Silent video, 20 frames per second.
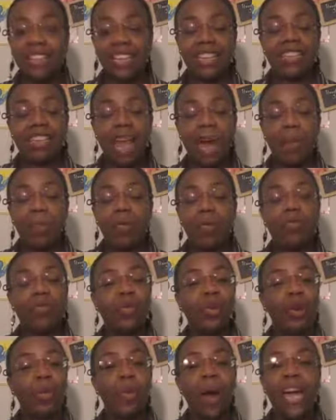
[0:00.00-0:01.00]
an example of
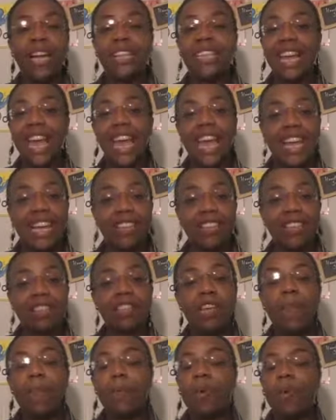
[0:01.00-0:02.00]
one of my days, a
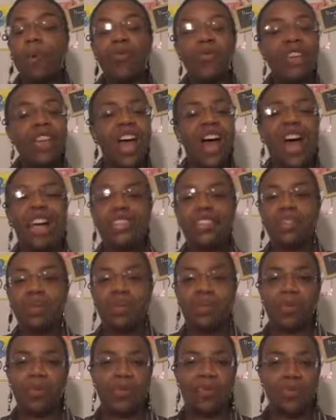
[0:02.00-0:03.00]
typical,
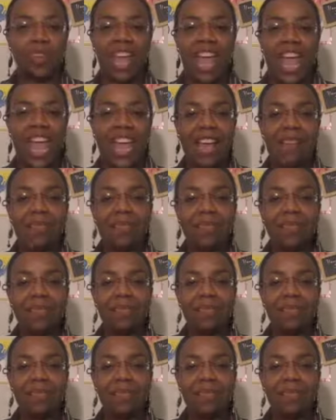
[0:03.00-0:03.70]
non-typical day.